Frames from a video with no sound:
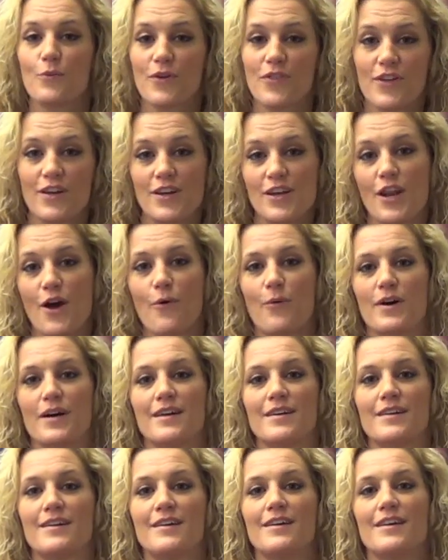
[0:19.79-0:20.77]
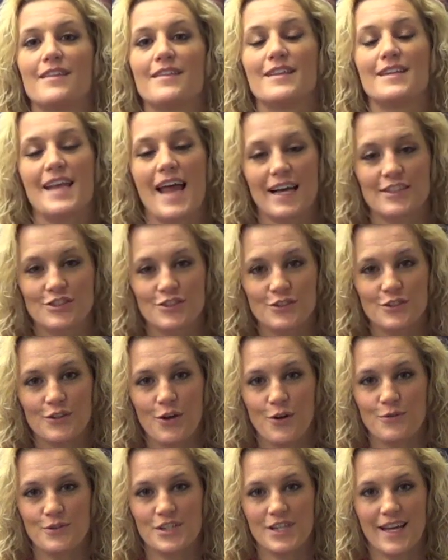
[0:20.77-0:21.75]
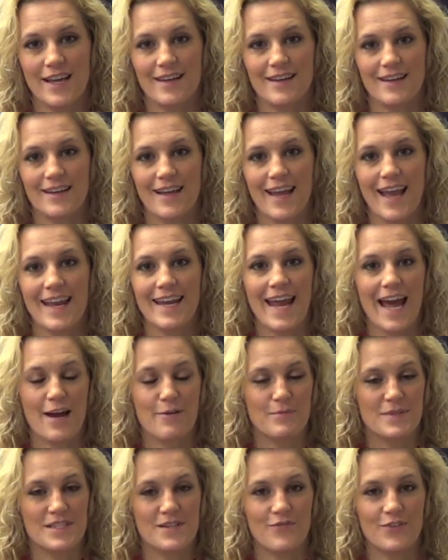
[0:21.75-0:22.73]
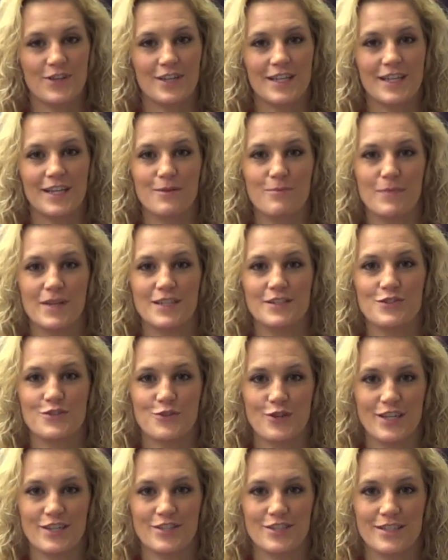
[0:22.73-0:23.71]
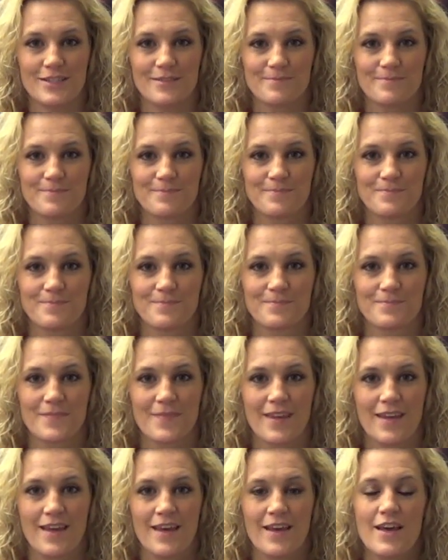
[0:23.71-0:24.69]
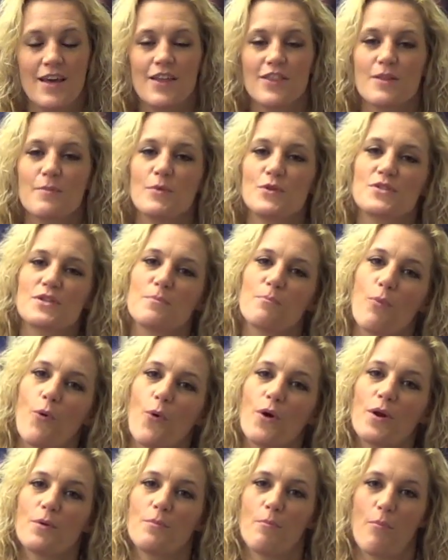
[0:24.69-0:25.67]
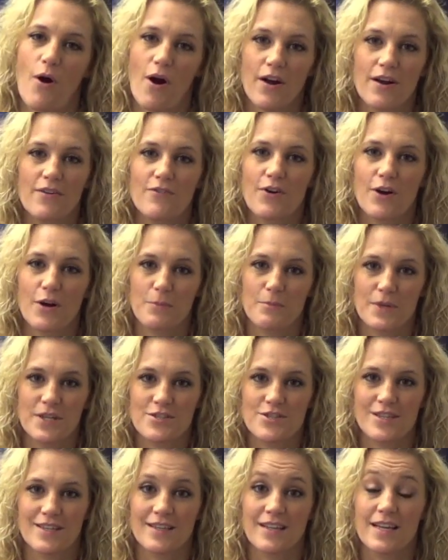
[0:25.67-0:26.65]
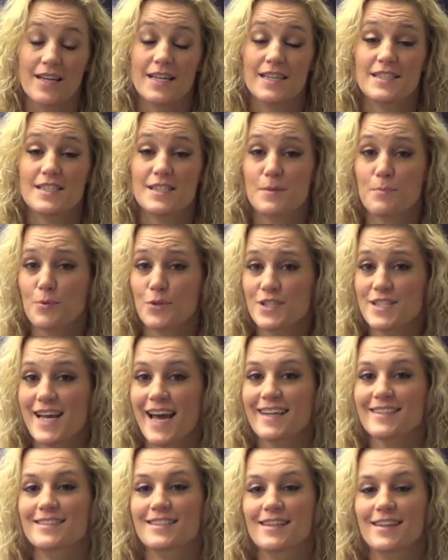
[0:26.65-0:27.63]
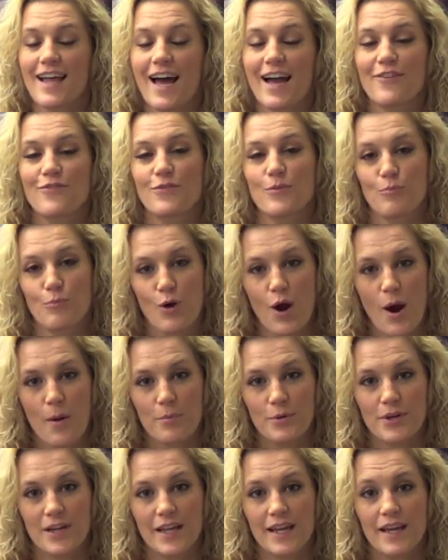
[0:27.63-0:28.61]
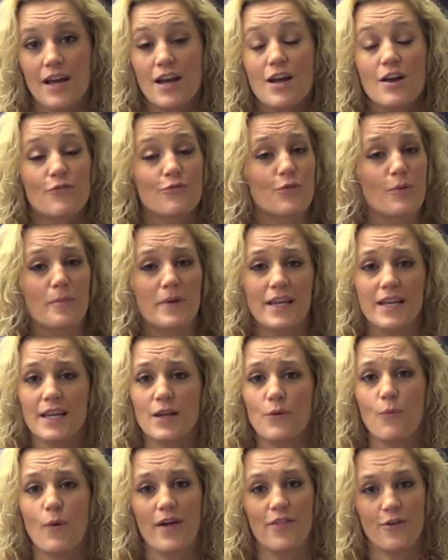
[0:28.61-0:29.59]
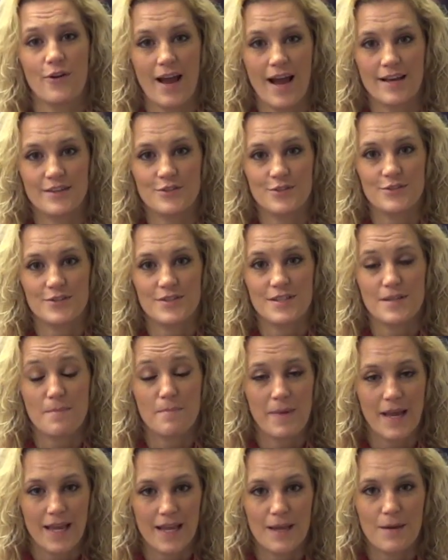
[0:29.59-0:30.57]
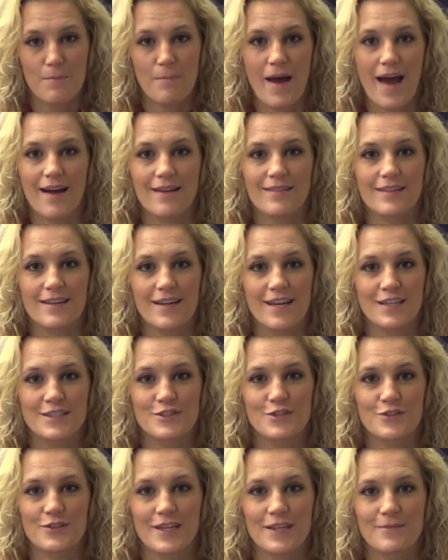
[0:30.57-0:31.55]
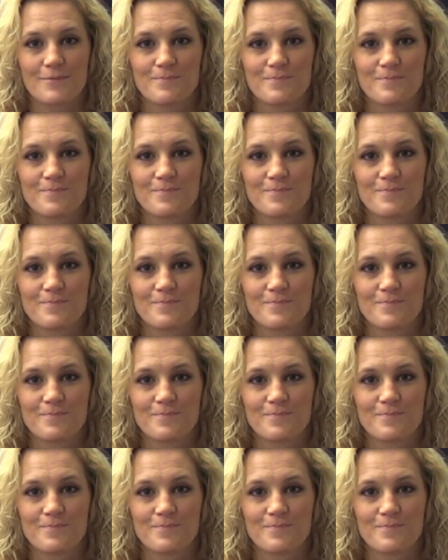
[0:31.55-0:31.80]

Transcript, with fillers: within NOAA, the National Oceanic and Atmospheric Administration. The most important part of our mission is to protect life and property from any weather hazards that may impact the country.